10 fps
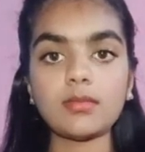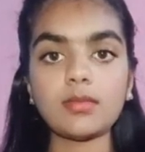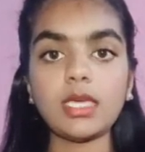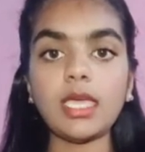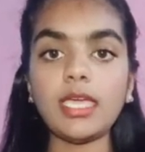
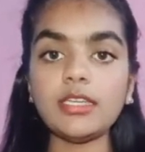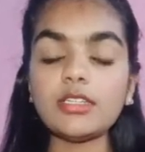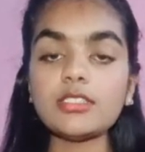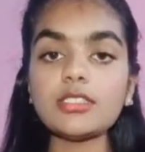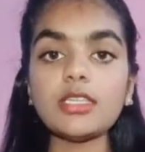
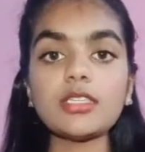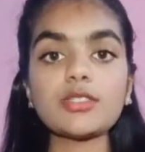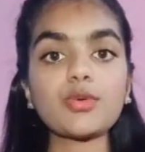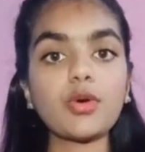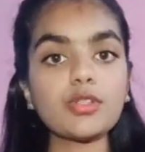Energy is
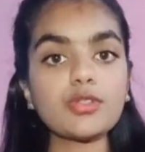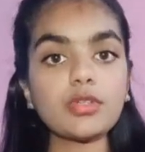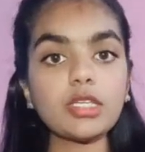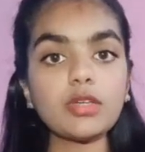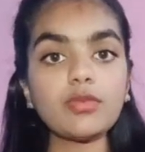also
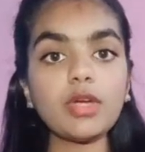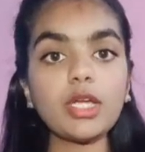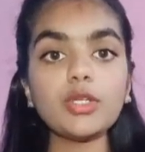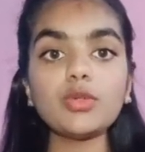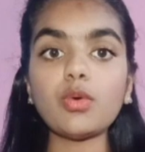required to
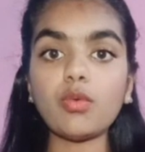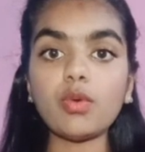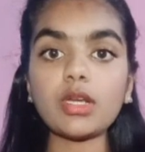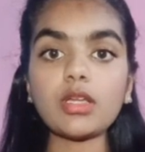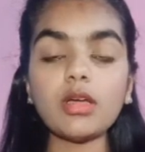
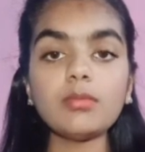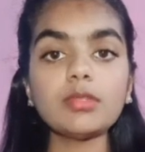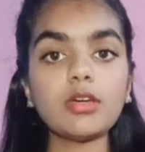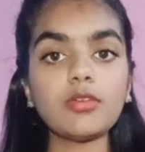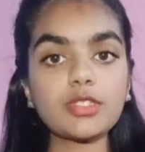overcome the
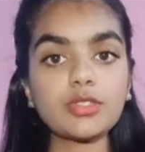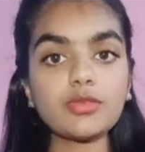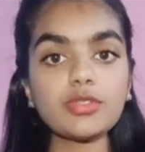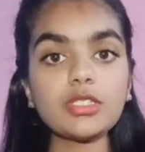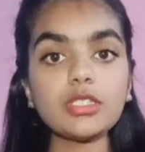
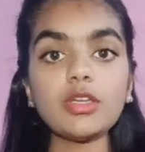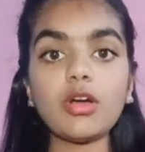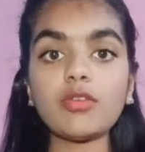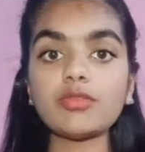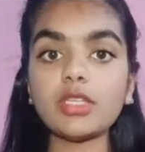viscosity
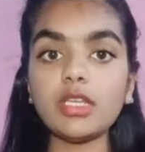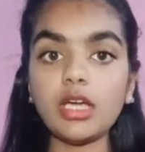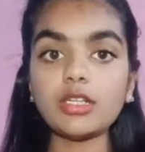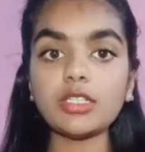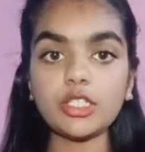of the lung
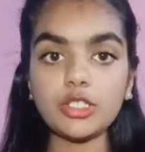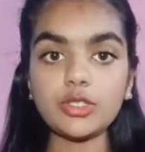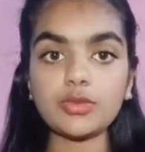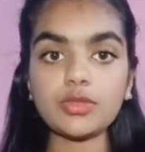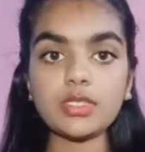
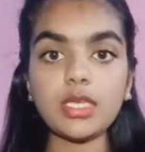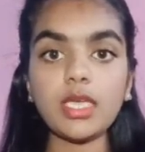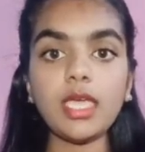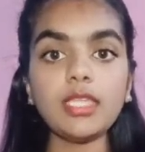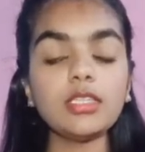tissues
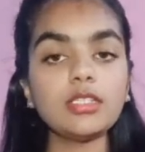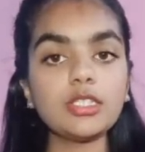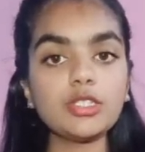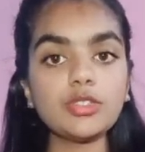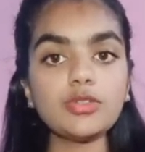and the
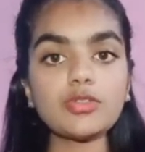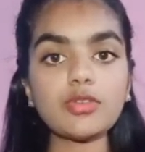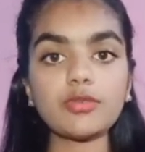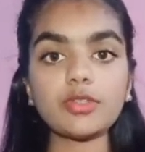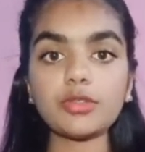tissues of
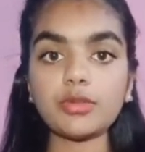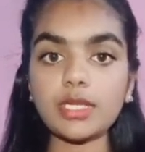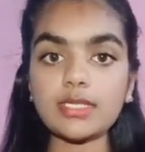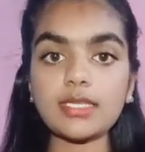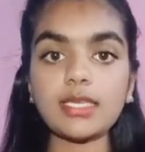the
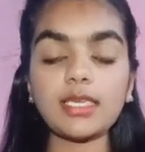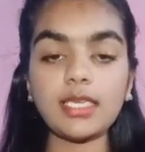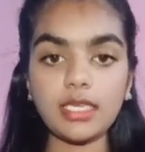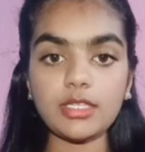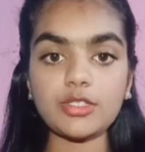thoracic
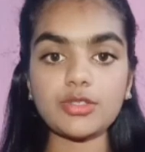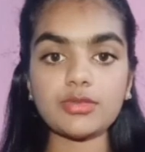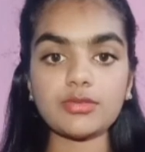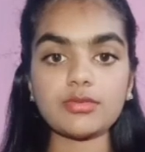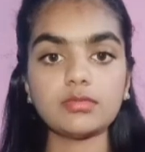cage.
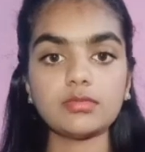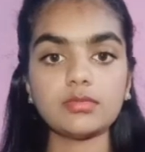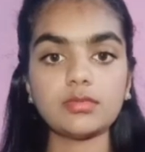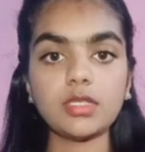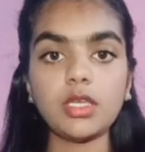
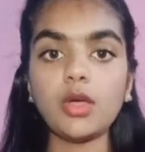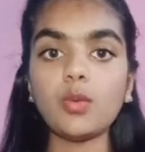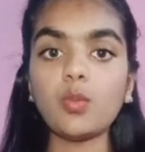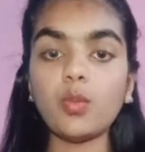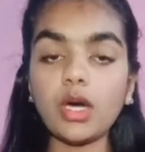
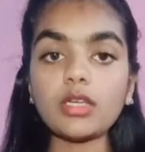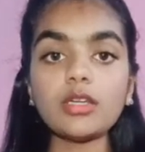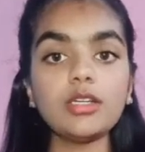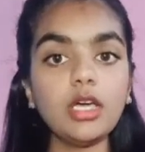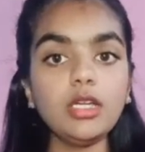Work
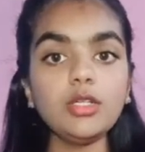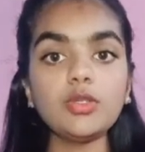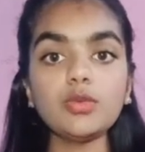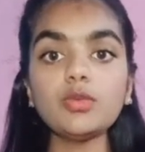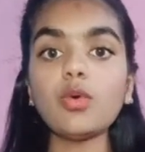done
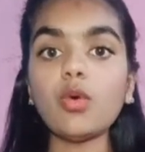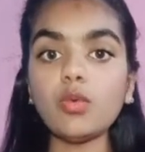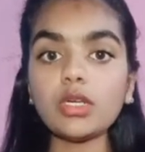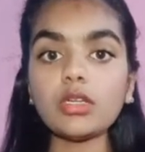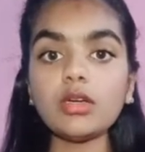to
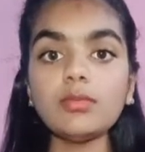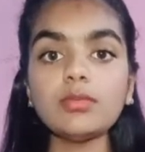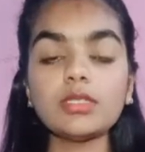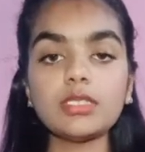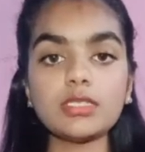overcome
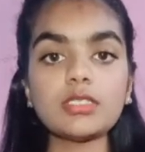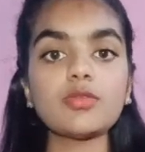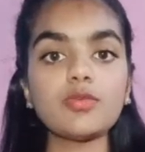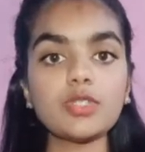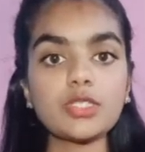this
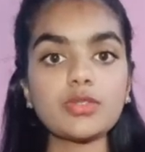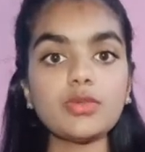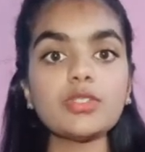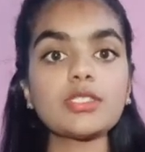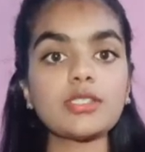
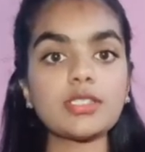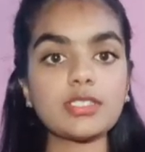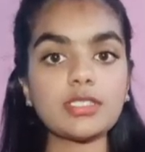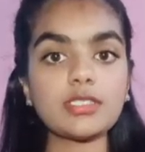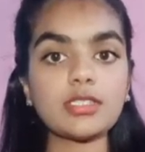viscous
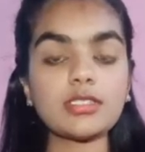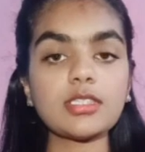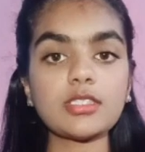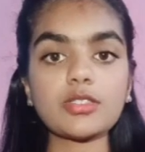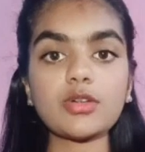resistance is
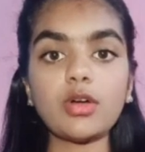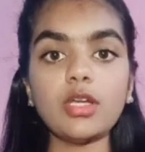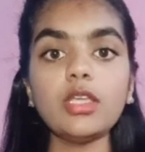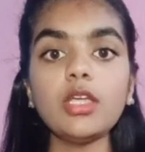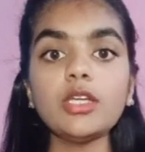called
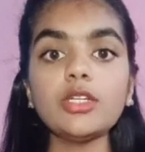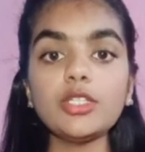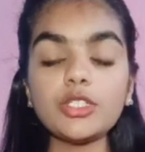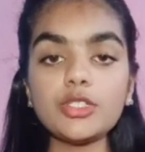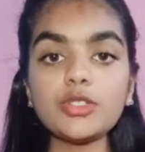
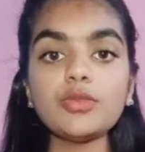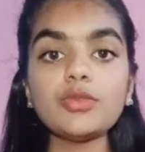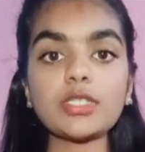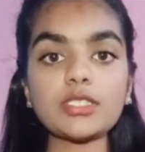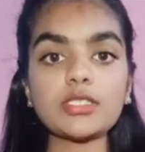tissue
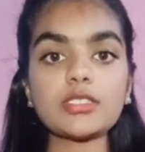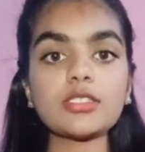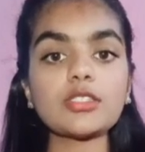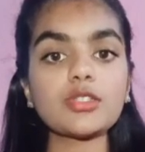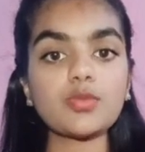
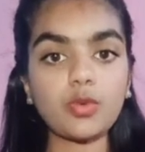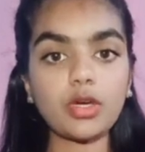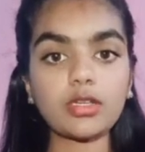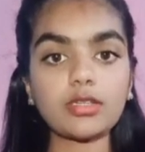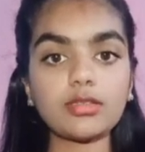resistance work.